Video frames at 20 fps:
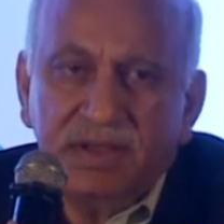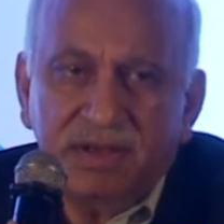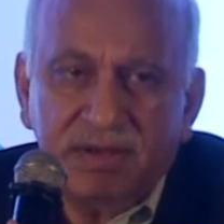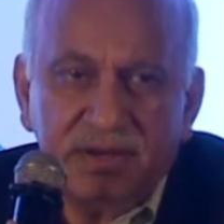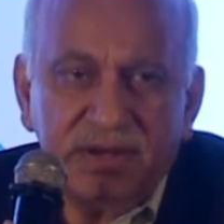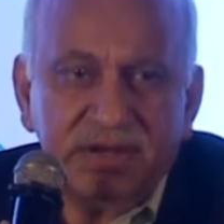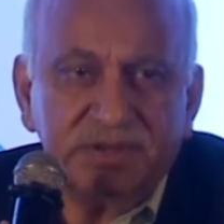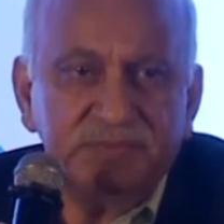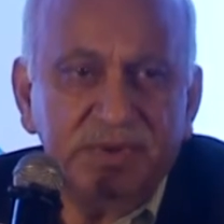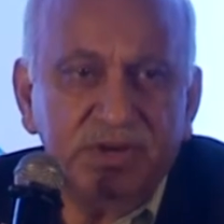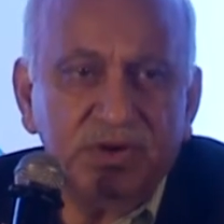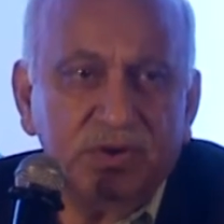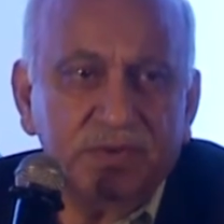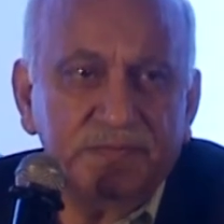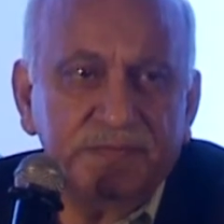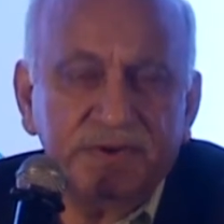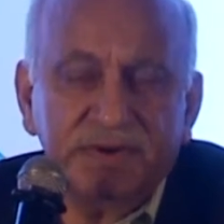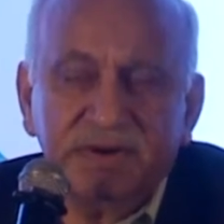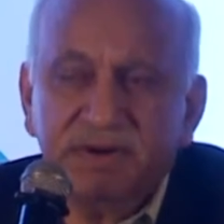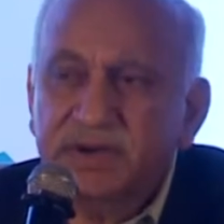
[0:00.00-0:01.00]
Let me
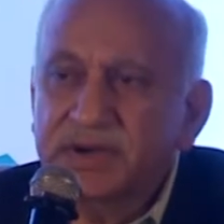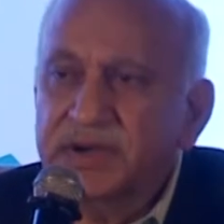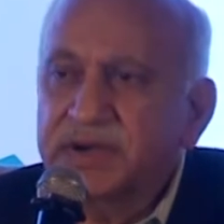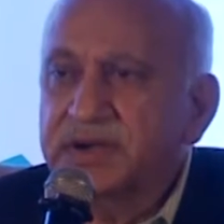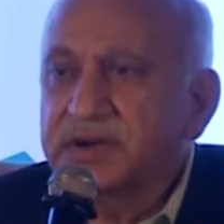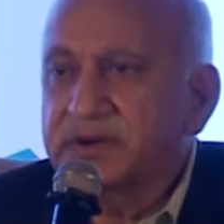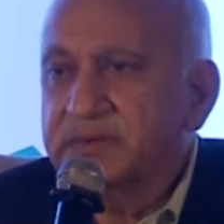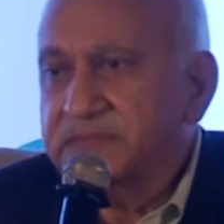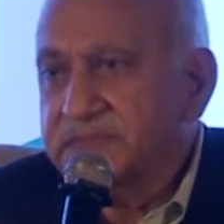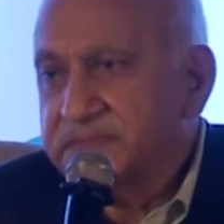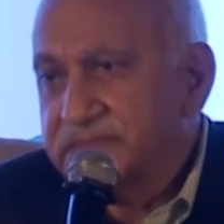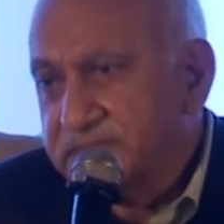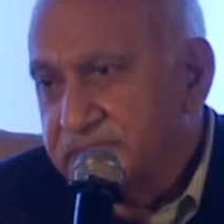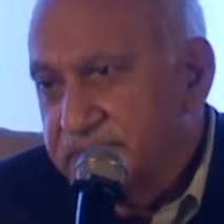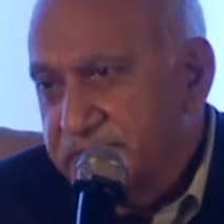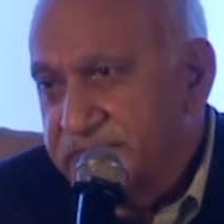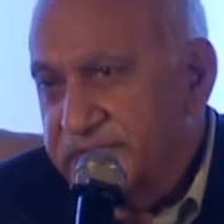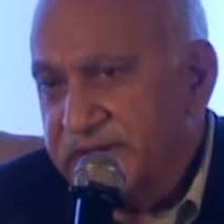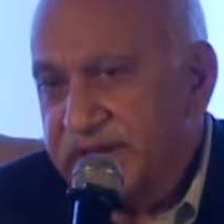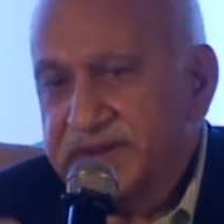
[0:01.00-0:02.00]
offer a
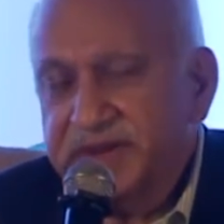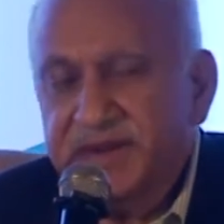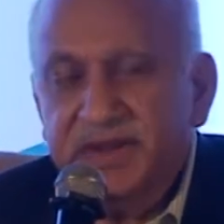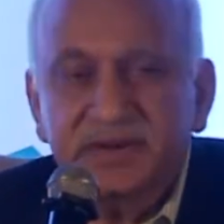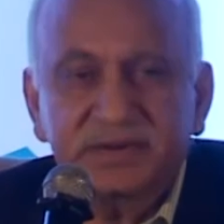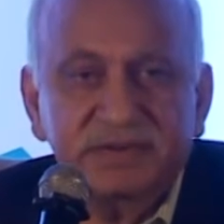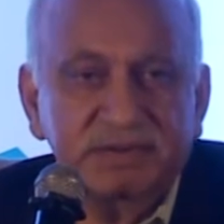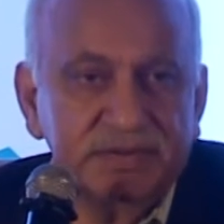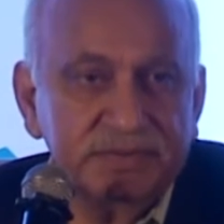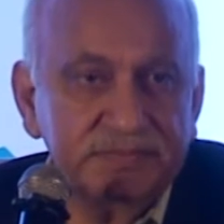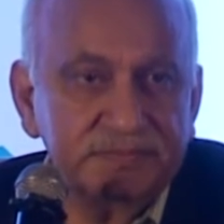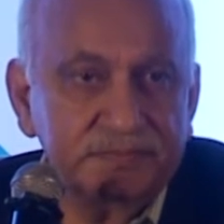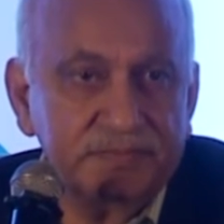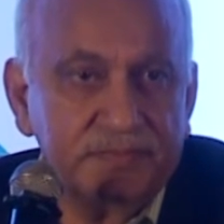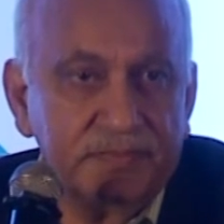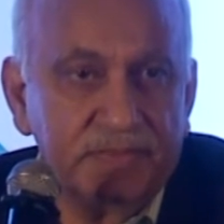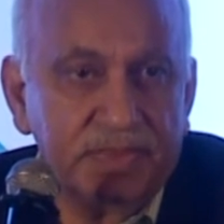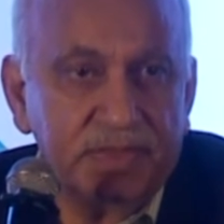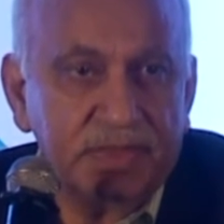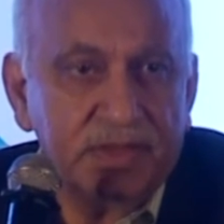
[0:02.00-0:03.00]
variant.
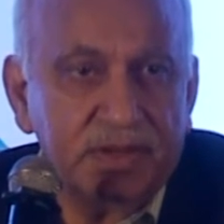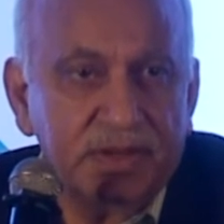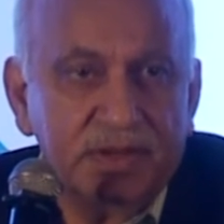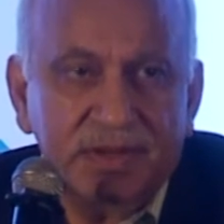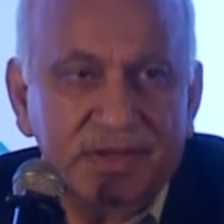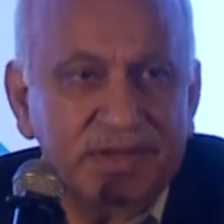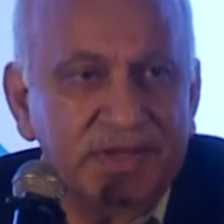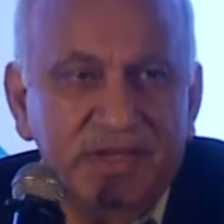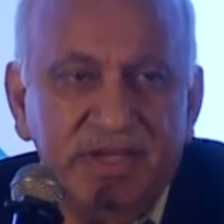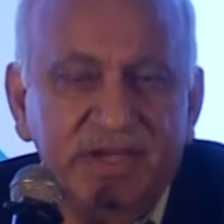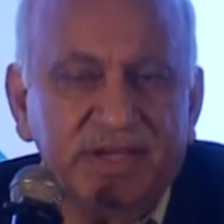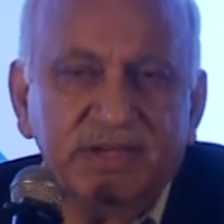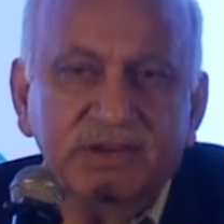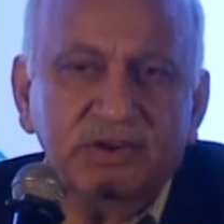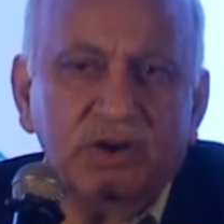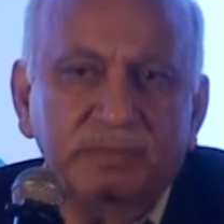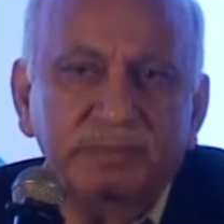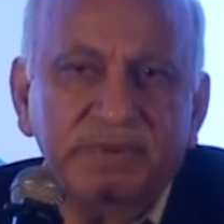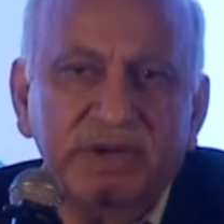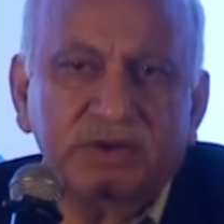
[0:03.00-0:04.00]

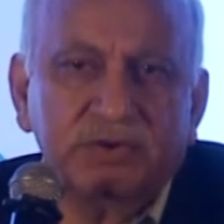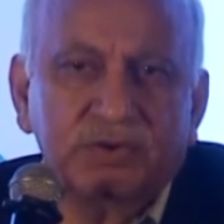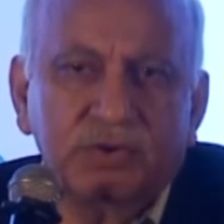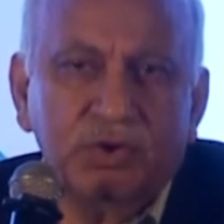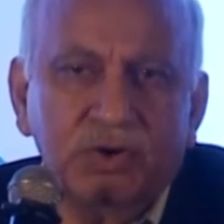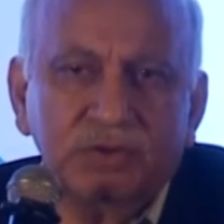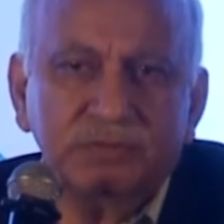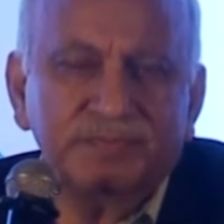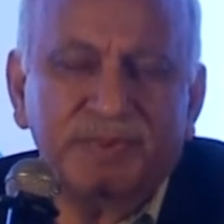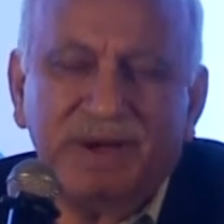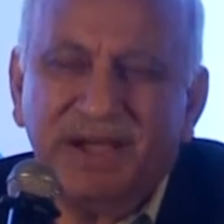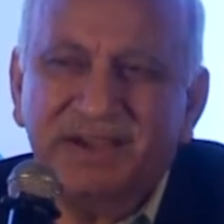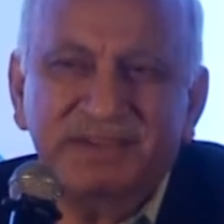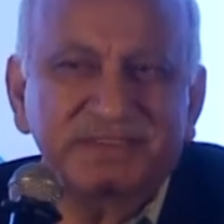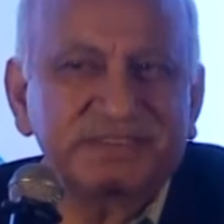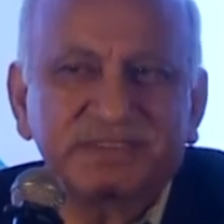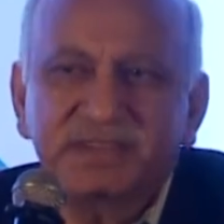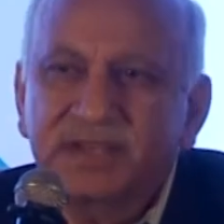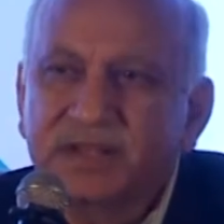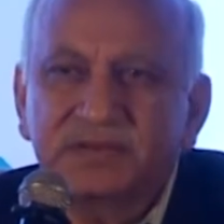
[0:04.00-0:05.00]
Economic growth by
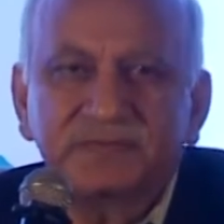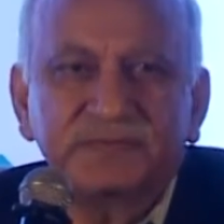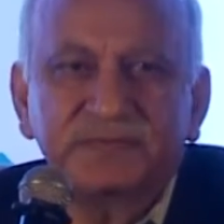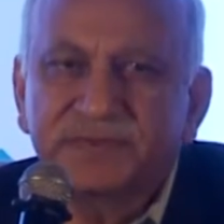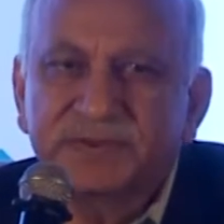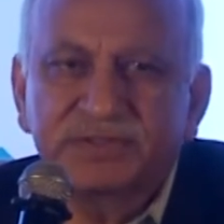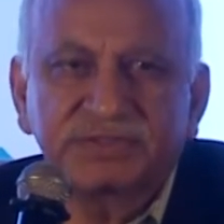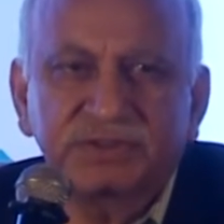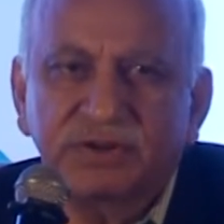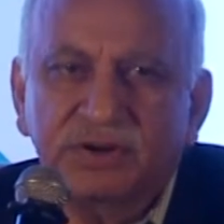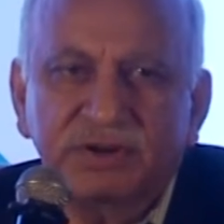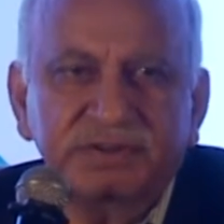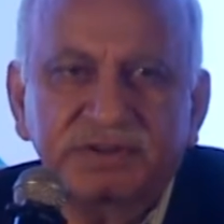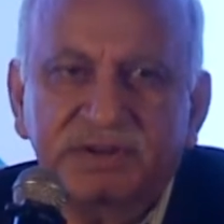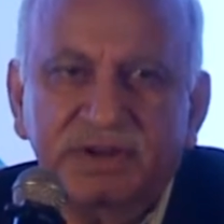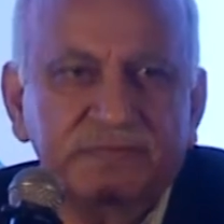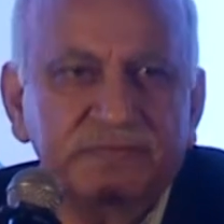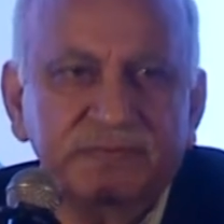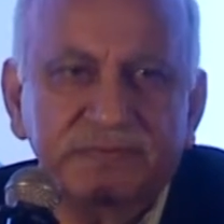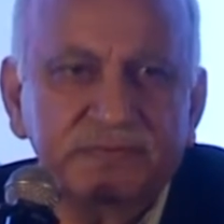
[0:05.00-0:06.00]
itself is not
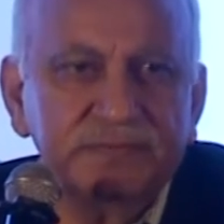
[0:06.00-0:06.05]
enough.